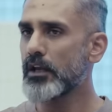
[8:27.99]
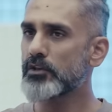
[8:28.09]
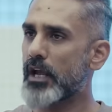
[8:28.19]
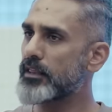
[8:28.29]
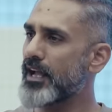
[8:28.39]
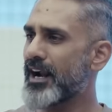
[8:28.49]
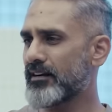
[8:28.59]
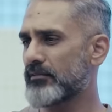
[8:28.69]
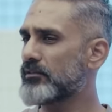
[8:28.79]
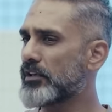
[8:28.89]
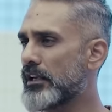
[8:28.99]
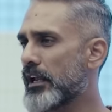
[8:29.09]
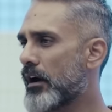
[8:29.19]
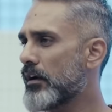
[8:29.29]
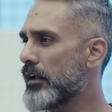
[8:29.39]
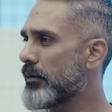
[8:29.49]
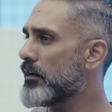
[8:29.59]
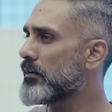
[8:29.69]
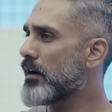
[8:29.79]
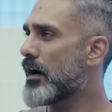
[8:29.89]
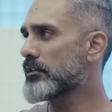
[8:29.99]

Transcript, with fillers: So and they had three uh, uh,